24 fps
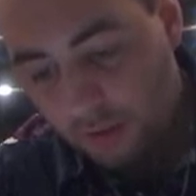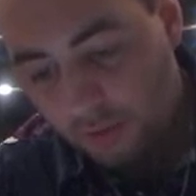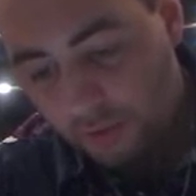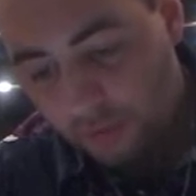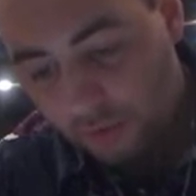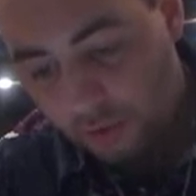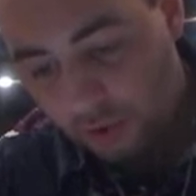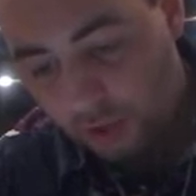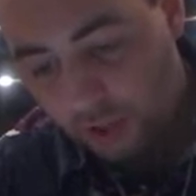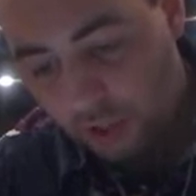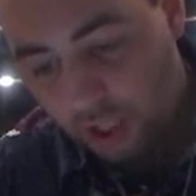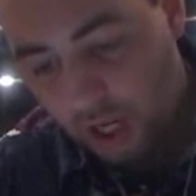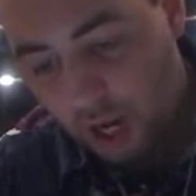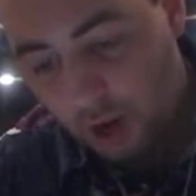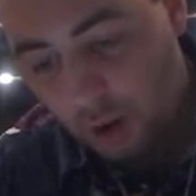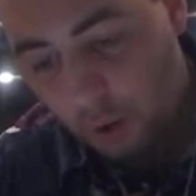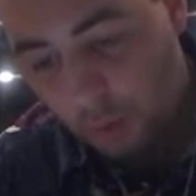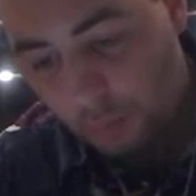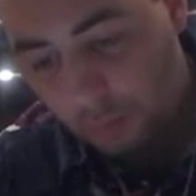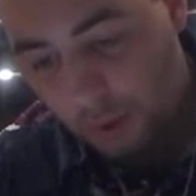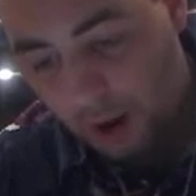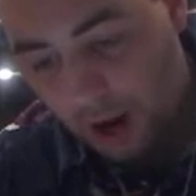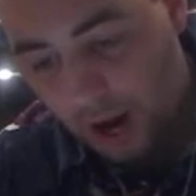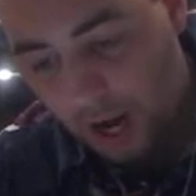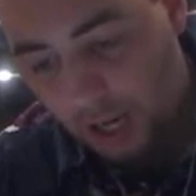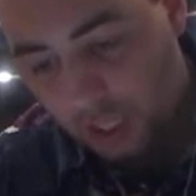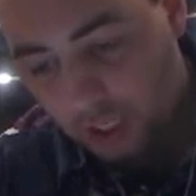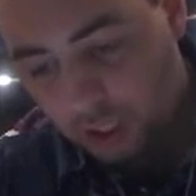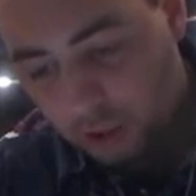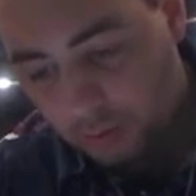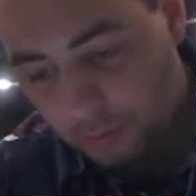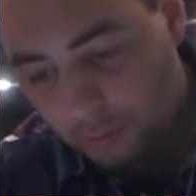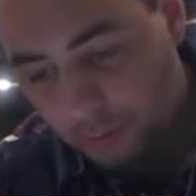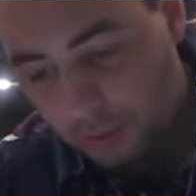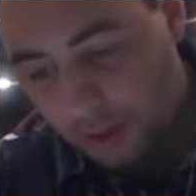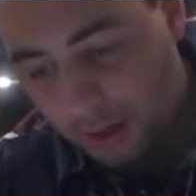Future or
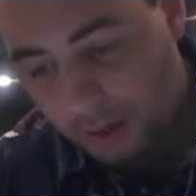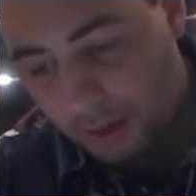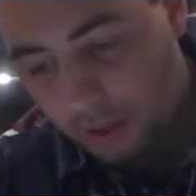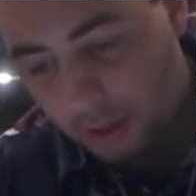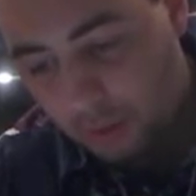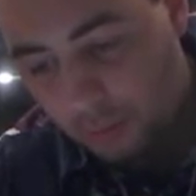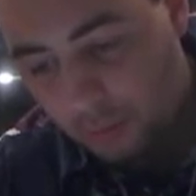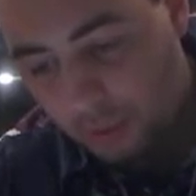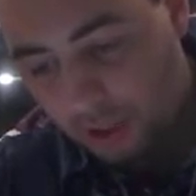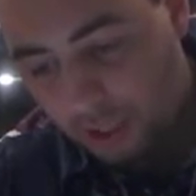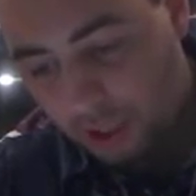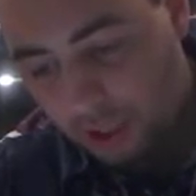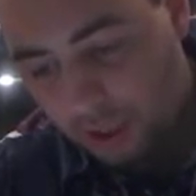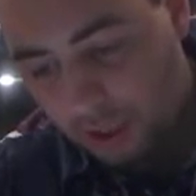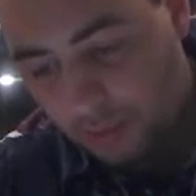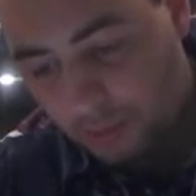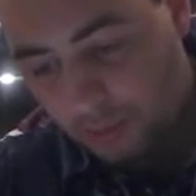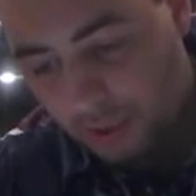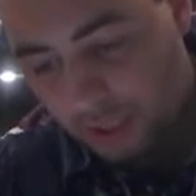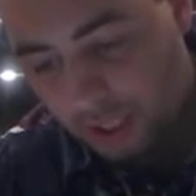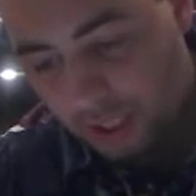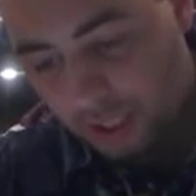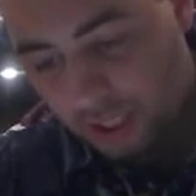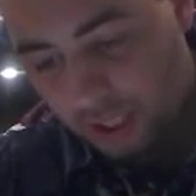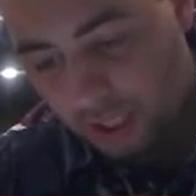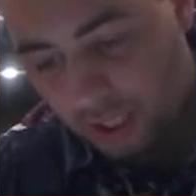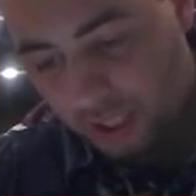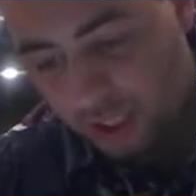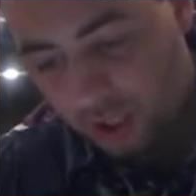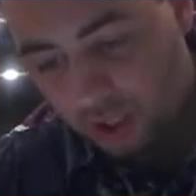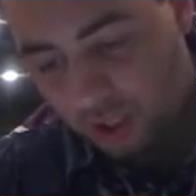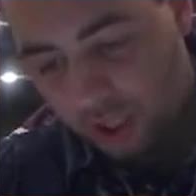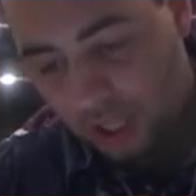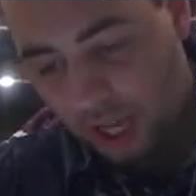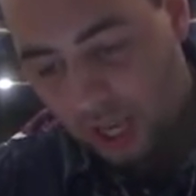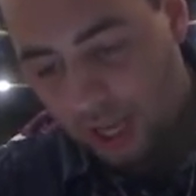past, depending on which ability
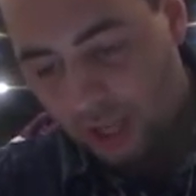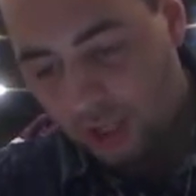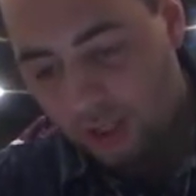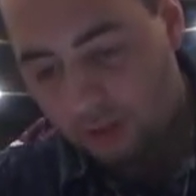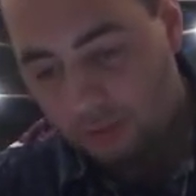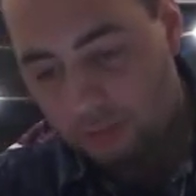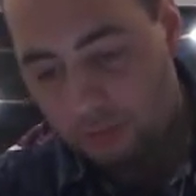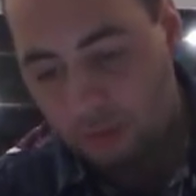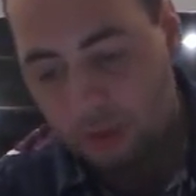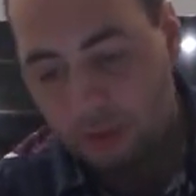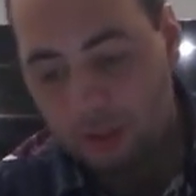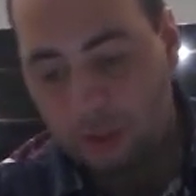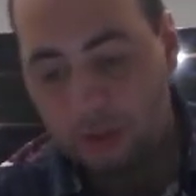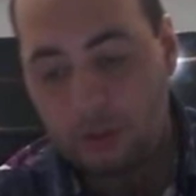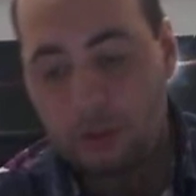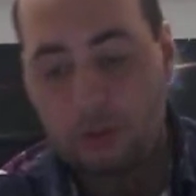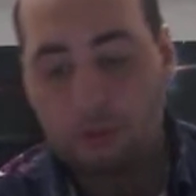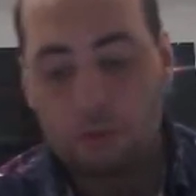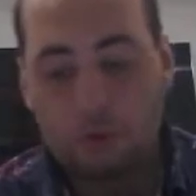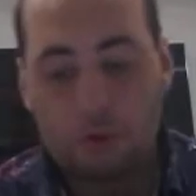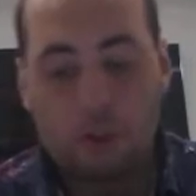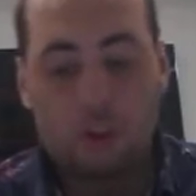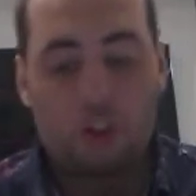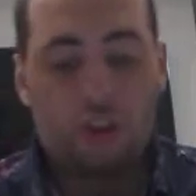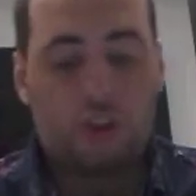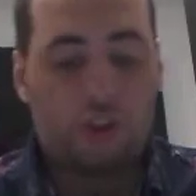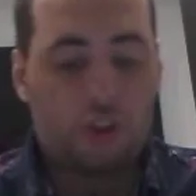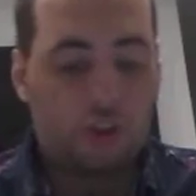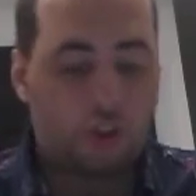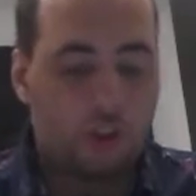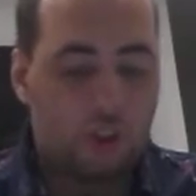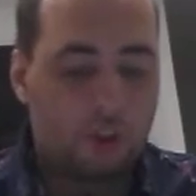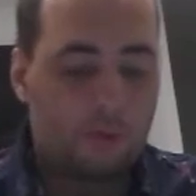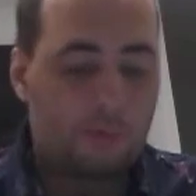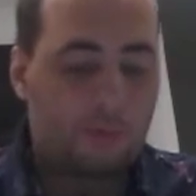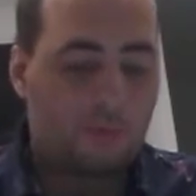you get, which one you
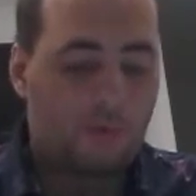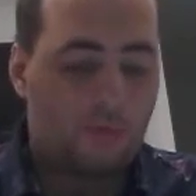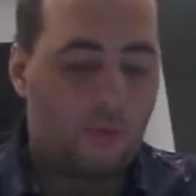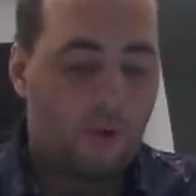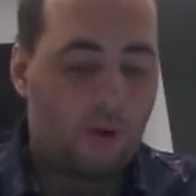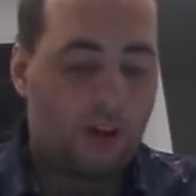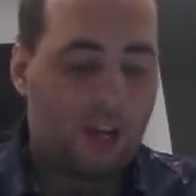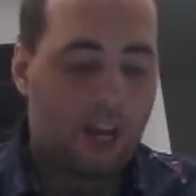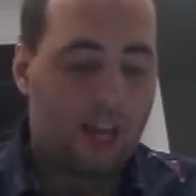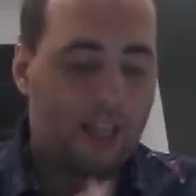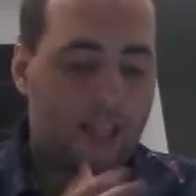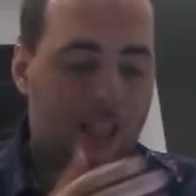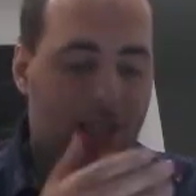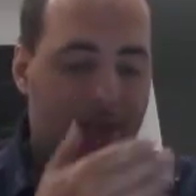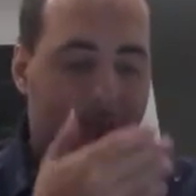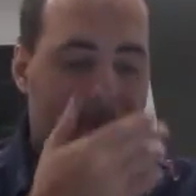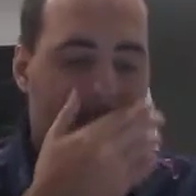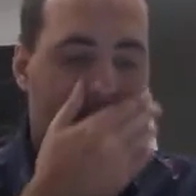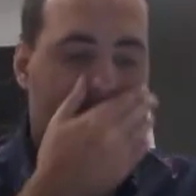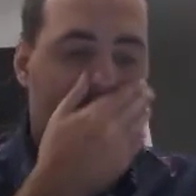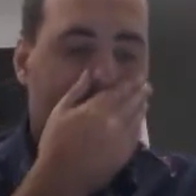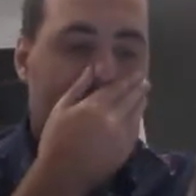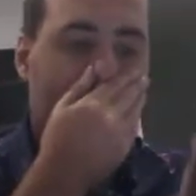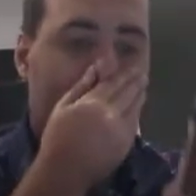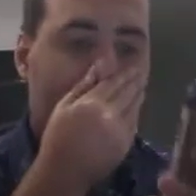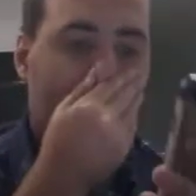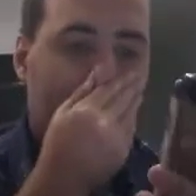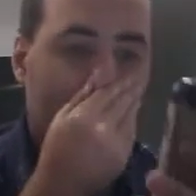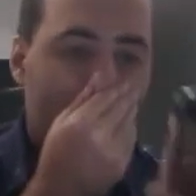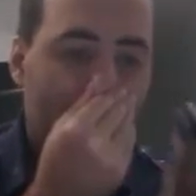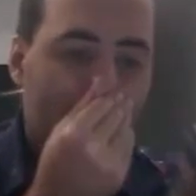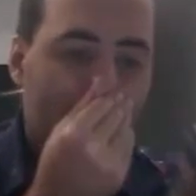choose before getting the ability.